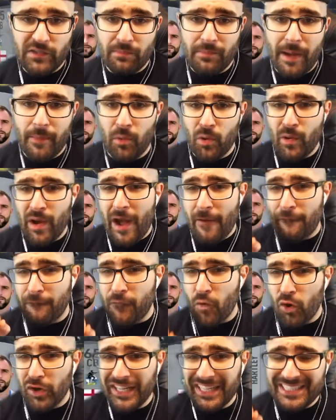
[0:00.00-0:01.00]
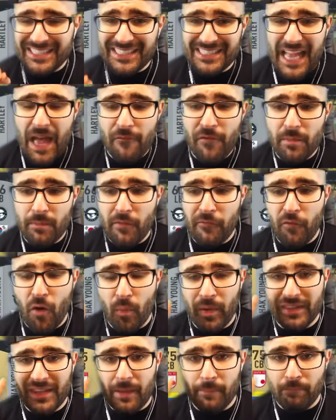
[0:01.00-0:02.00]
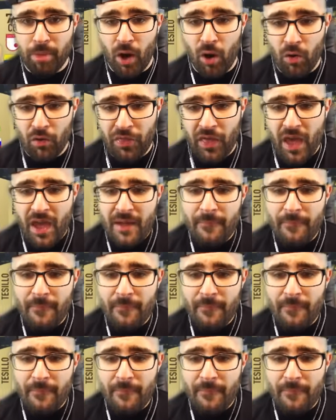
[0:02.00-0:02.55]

Remember, we were at forty-seven before we did both.